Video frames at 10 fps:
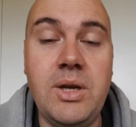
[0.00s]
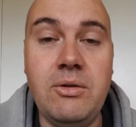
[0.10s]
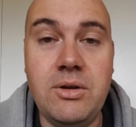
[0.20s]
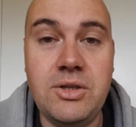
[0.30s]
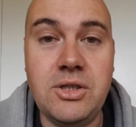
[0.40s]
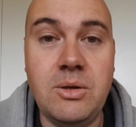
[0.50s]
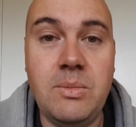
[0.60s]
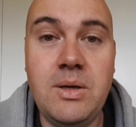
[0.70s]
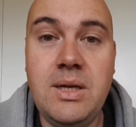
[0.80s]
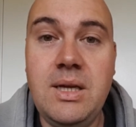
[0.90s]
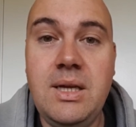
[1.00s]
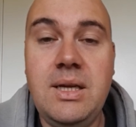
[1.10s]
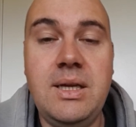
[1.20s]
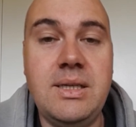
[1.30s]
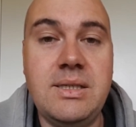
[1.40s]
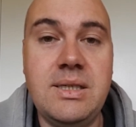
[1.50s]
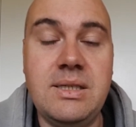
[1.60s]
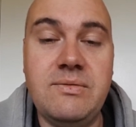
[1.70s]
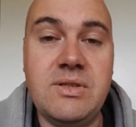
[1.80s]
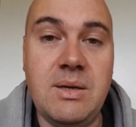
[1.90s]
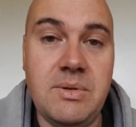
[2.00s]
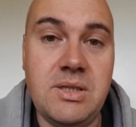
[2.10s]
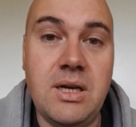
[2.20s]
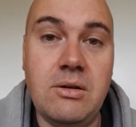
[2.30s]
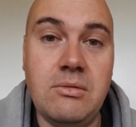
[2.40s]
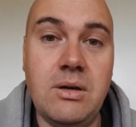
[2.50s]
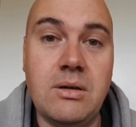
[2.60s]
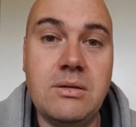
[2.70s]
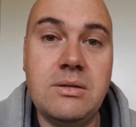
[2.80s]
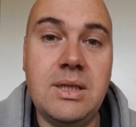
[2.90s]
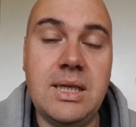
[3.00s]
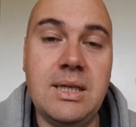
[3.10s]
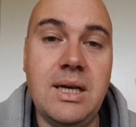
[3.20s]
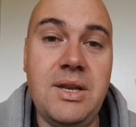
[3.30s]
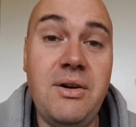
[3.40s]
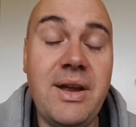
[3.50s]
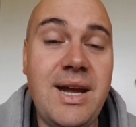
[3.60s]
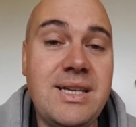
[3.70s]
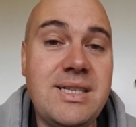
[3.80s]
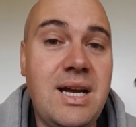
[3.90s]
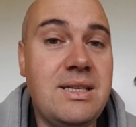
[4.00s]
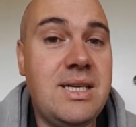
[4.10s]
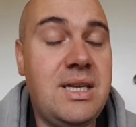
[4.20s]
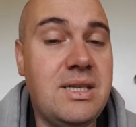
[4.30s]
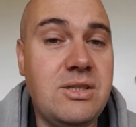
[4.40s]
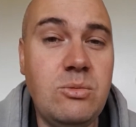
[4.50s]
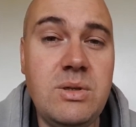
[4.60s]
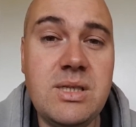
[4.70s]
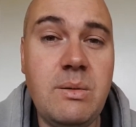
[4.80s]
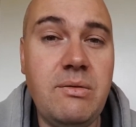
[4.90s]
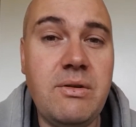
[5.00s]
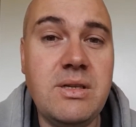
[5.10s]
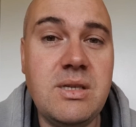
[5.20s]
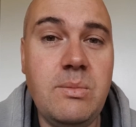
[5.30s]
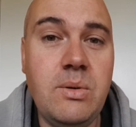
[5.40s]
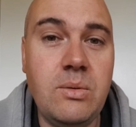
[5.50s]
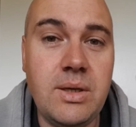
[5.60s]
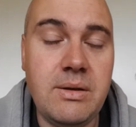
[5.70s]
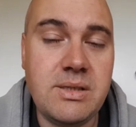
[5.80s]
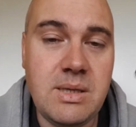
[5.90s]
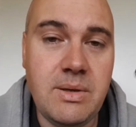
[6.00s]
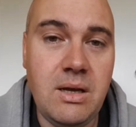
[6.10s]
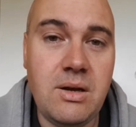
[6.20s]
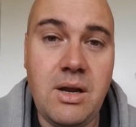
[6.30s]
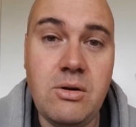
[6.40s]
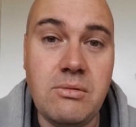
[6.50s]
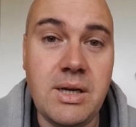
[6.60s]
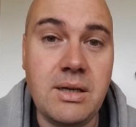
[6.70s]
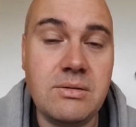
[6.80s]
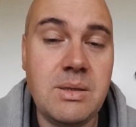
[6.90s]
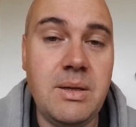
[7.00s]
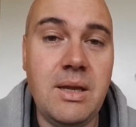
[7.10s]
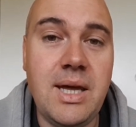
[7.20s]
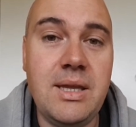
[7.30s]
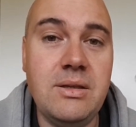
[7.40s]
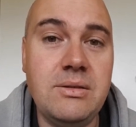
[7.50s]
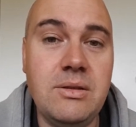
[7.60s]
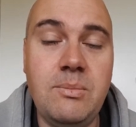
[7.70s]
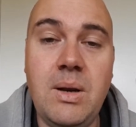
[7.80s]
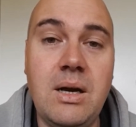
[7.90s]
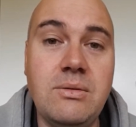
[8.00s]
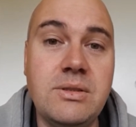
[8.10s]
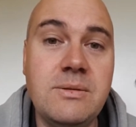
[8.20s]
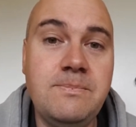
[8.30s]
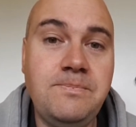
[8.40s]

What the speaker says: when you're on a job is for something to go wrong. 9 cases out of 10, it's normally something very simple. It's something like an O-ring, something like that blows.